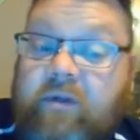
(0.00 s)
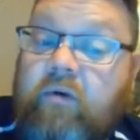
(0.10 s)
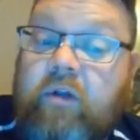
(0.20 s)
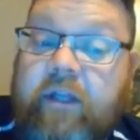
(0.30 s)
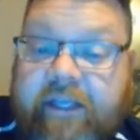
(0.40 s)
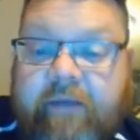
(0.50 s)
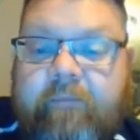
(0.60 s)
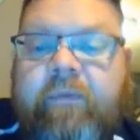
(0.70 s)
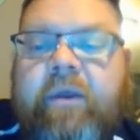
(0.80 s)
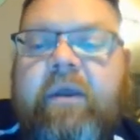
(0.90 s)
Don't click yet.
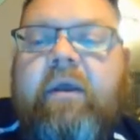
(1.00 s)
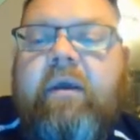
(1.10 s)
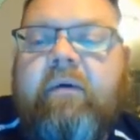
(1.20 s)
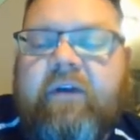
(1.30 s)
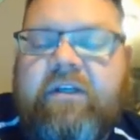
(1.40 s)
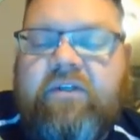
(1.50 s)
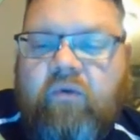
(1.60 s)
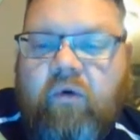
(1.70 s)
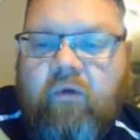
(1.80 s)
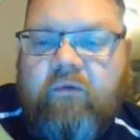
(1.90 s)
If I
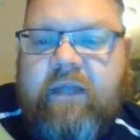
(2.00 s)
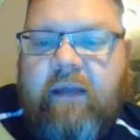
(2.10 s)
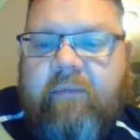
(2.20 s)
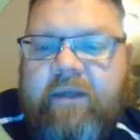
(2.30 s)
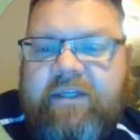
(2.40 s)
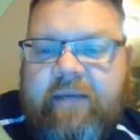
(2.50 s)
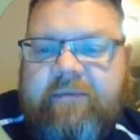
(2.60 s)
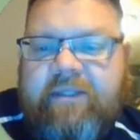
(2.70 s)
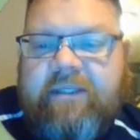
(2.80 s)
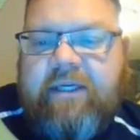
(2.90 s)
scroll over top of my
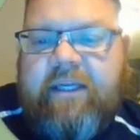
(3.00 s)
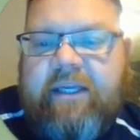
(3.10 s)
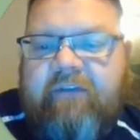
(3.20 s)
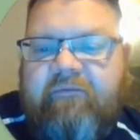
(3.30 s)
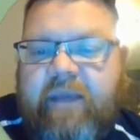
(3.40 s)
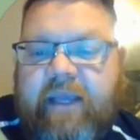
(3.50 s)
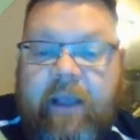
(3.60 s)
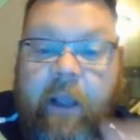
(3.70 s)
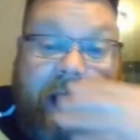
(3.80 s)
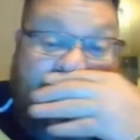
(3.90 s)
shapes, it's going to give
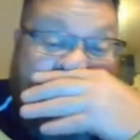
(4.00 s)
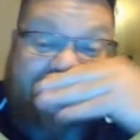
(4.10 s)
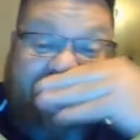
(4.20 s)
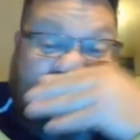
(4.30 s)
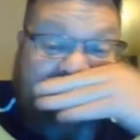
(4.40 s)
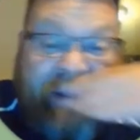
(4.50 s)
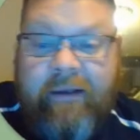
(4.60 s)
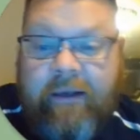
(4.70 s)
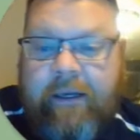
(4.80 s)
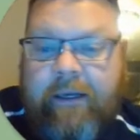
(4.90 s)
me a
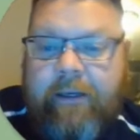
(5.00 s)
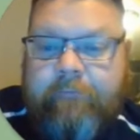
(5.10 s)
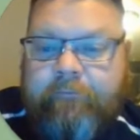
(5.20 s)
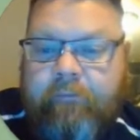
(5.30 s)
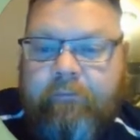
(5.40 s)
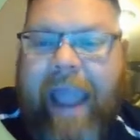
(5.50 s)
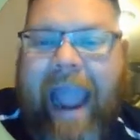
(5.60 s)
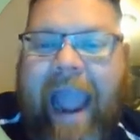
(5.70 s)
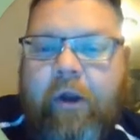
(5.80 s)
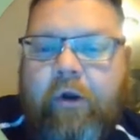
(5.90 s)

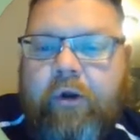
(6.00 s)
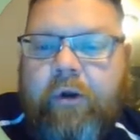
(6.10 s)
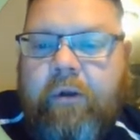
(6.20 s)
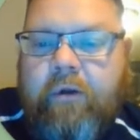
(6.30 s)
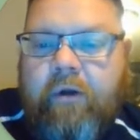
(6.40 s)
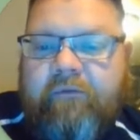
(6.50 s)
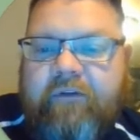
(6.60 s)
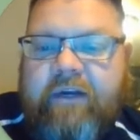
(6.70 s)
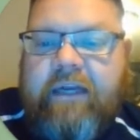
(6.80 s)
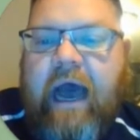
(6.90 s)
pattern
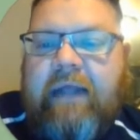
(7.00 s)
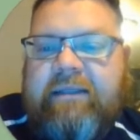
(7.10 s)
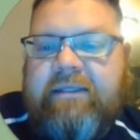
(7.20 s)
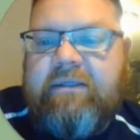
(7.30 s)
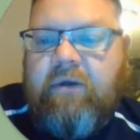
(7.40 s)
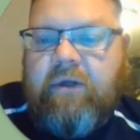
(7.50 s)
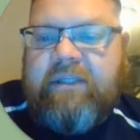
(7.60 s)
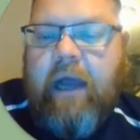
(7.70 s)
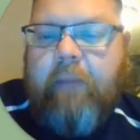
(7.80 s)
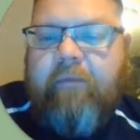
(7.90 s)
of dots on
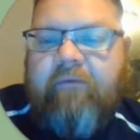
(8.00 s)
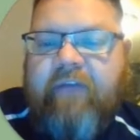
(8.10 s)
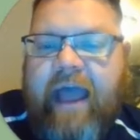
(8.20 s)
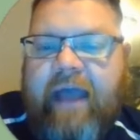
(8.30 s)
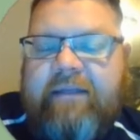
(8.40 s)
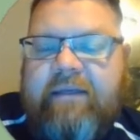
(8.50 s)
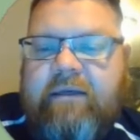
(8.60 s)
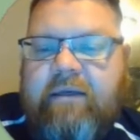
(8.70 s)
top of that